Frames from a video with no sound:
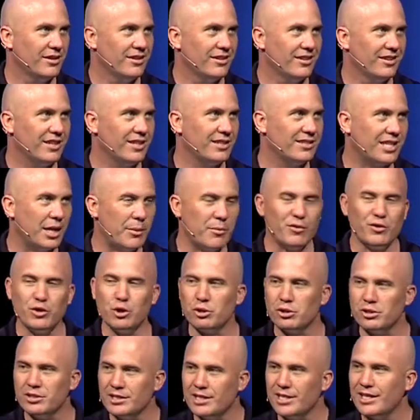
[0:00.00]
Because some of you
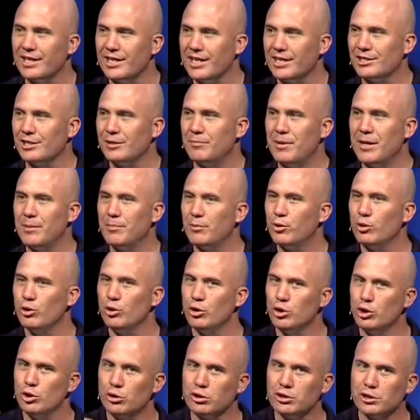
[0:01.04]
are sitting next to people who
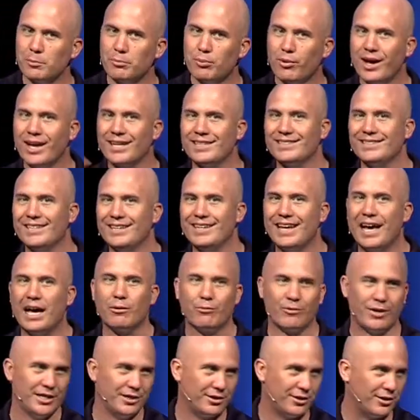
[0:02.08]
you're surprised did not
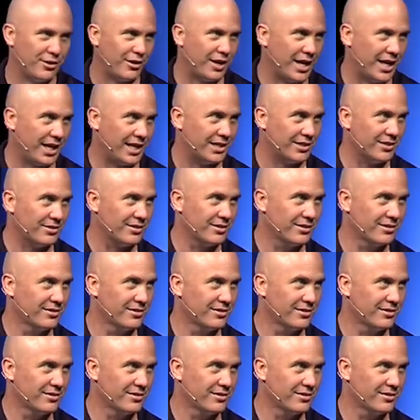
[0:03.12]
raise their hands.